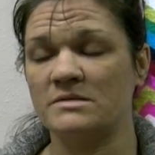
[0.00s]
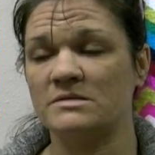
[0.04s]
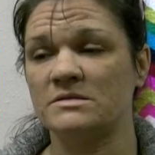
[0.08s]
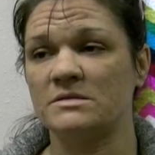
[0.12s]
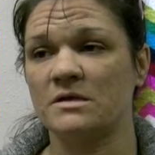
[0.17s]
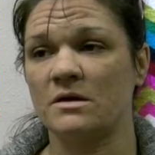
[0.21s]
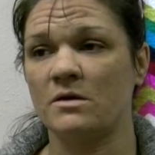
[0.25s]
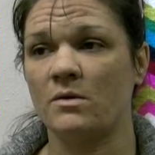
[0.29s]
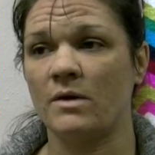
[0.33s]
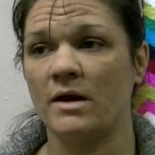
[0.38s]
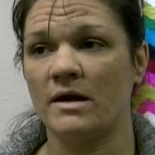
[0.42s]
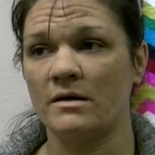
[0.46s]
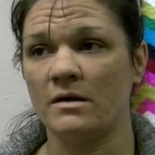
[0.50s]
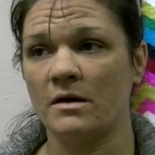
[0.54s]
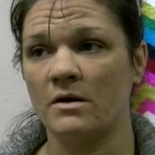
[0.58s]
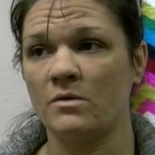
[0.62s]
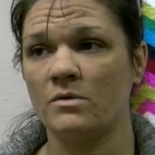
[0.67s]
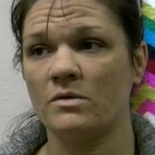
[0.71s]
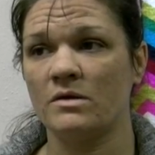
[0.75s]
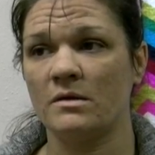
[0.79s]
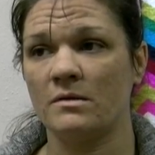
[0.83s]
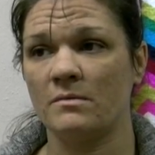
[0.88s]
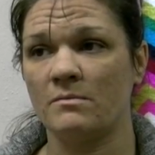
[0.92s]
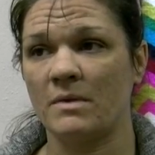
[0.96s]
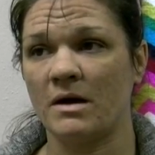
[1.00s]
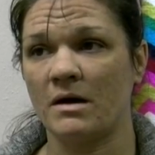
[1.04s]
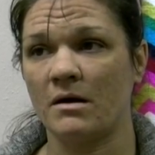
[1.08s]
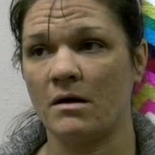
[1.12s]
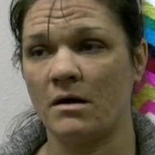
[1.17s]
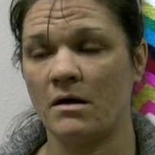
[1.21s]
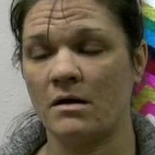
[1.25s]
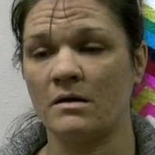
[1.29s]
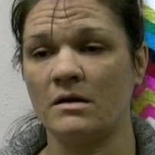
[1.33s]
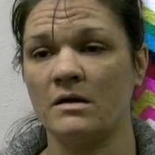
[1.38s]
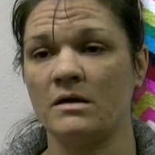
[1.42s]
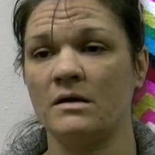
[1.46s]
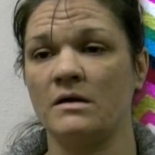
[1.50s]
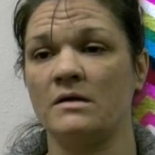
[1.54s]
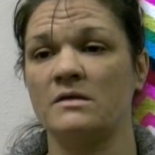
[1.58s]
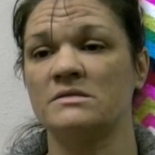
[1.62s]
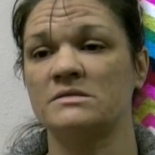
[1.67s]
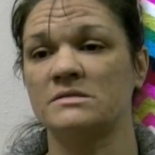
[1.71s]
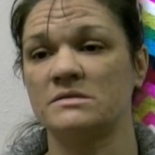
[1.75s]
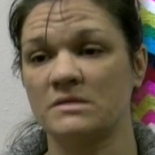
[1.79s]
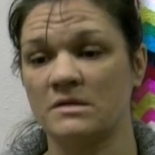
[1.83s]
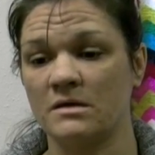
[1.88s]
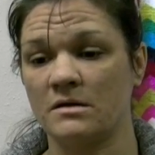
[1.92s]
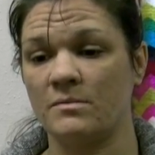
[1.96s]
So I know that my calling
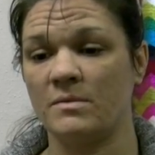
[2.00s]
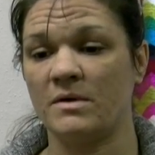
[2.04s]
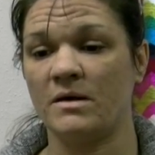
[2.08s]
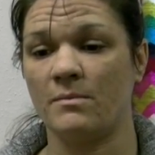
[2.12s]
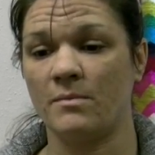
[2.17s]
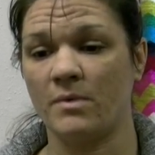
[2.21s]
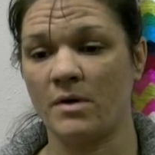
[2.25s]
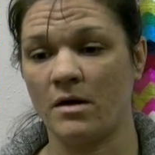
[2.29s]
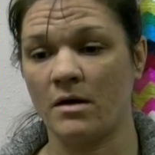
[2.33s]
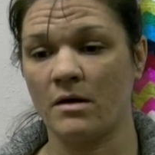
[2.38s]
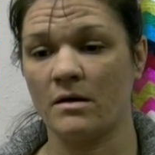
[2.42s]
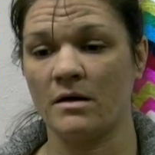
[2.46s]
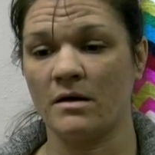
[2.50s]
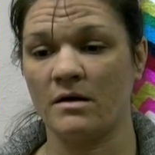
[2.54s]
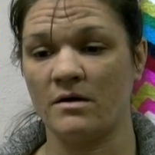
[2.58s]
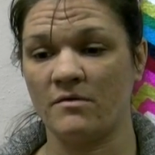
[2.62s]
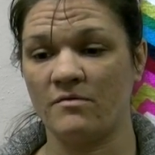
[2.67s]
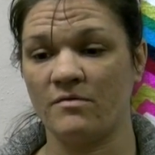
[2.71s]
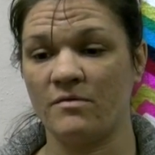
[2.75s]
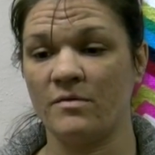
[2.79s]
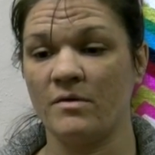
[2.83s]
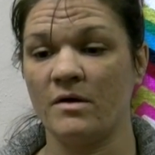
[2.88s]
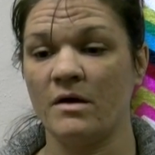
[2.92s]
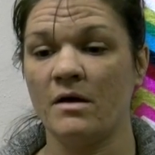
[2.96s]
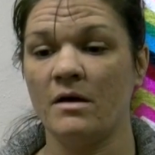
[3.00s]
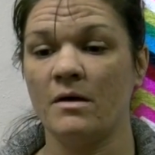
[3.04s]
is going to be a part of